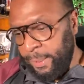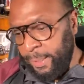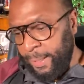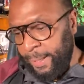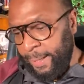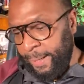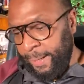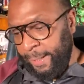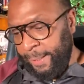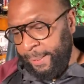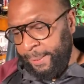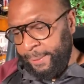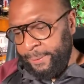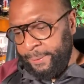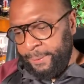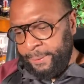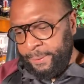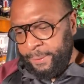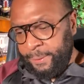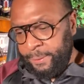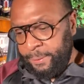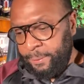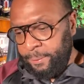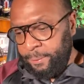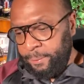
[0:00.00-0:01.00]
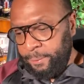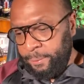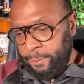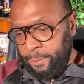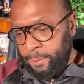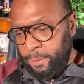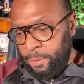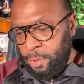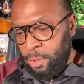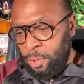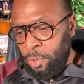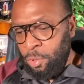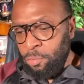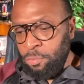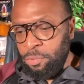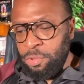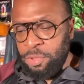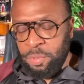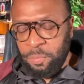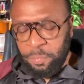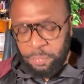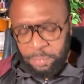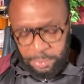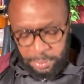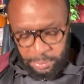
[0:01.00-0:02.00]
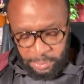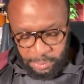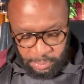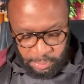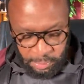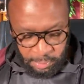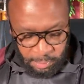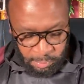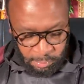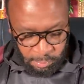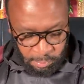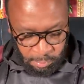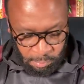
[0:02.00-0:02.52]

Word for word: And usually,